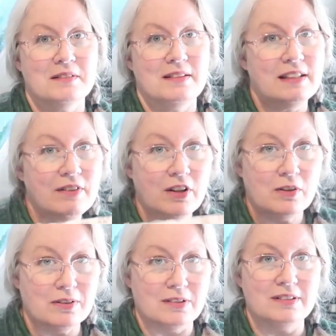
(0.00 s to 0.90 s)
Leave a
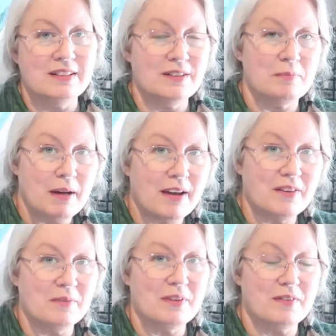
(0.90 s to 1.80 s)
hole in the
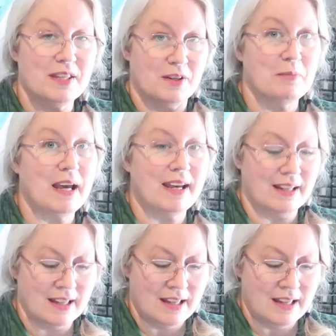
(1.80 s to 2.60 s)
bottom of the inner bag.